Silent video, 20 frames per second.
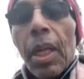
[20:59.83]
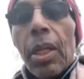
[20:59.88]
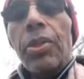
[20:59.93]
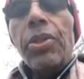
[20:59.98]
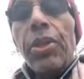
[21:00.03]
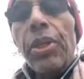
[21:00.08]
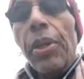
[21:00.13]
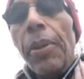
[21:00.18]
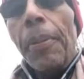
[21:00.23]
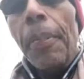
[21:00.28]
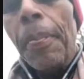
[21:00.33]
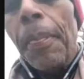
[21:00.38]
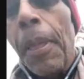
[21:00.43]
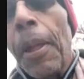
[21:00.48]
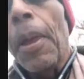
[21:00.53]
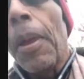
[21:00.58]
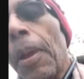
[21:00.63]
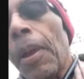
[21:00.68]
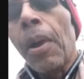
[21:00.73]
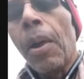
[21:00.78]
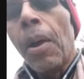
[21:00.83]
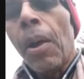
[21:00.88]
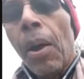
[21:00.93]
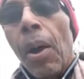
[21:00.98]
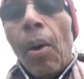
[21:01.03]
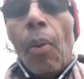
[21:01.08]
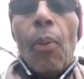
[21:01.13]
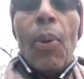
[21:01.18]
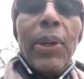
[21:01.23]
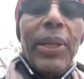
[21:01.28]
Jill,
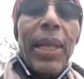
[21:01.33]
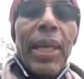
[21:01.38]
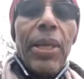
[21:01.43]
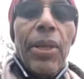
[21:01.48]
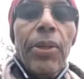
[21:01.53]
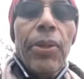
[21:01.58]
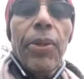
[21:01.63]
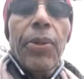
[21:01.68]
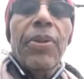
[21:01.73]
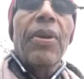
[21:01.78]
what can you do